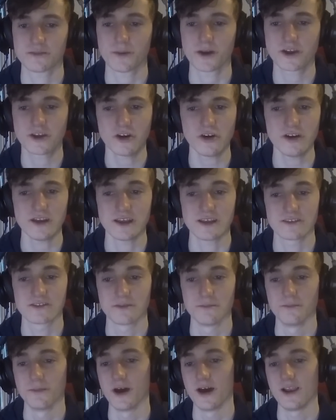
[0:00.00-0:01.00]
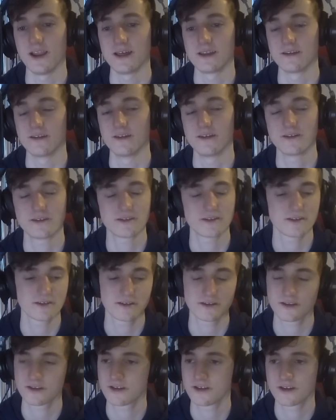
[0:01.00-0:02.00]
by colleagues in Berlin.
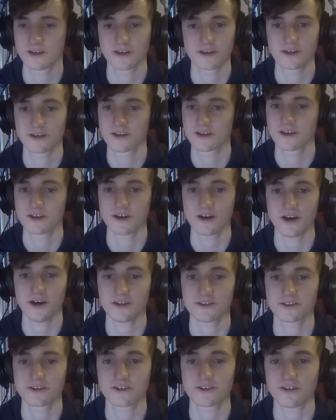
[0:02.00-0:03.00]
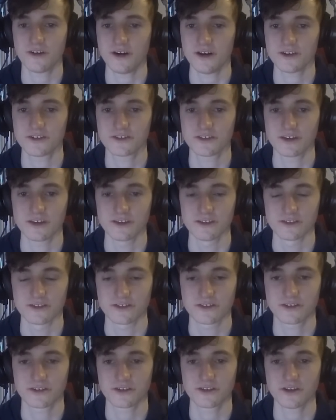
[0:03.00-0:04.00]
That's the grasses.